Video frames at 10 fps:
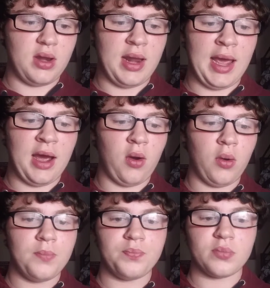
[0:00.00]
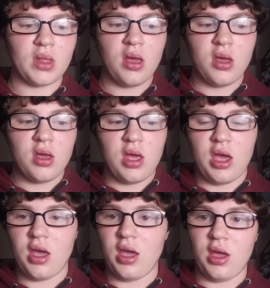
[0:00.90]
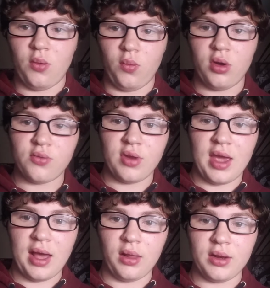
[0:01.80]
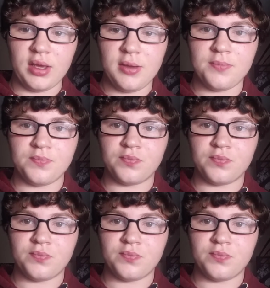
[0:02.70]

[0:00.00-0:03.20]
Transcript: Now, in one reality,